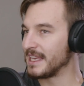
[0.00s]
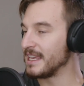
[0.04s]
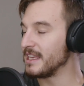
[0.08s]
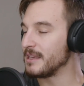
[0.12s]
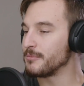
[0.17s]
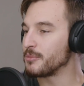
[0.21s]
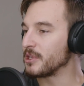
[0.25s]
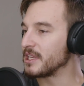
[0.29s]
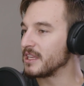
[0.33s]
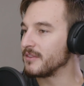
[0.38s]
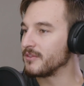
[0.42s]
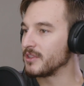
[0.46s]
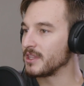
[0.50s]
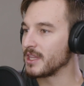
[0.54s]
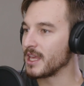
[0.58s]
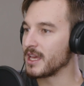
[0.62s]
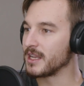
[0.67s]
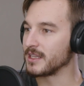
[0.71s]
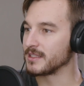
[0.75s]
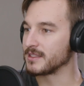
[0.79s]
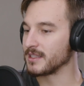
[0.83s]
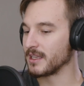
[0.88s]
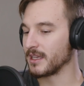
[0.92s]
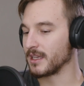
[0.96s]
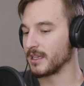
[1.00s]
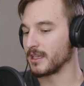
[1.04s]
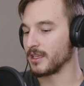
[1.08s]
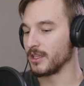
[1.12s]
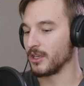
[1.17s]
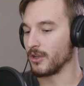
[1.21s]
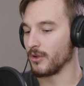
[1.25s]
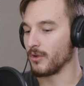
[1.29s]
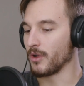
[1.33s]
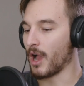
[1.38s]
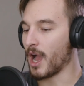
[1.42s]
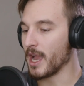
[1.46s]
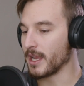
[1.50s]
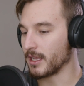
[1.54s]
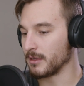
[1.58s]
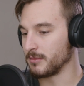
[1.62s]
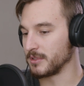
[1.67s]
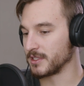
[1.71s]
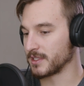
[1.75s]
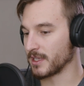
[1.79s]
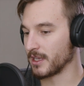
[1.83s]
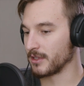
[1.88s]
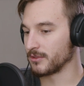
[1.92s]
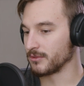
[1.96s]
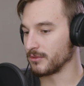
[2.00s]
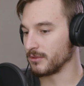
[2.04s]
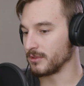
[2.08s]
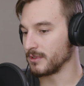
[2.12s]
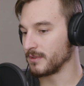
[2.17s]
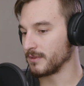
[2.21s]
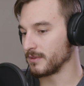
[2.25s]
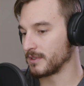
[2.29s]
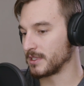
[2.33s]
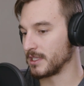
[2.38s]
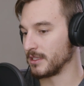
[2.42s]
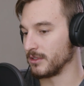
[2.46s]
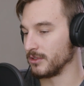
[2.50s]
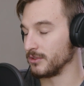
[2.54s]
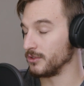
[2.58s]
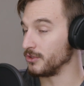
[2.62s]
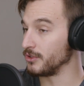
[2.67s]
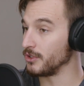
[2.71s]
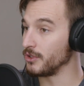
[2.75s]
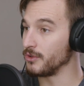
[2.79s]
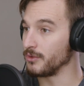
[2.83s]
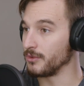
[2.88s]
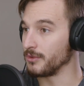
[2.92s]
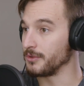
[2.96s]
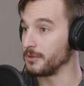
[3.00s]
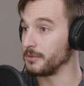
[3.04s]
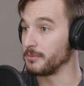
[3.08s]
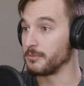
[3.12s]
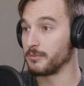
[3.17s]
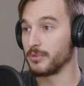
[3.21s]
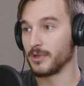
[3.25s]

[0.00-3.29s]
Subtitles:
But even then it's like, I could be scheduled till noon,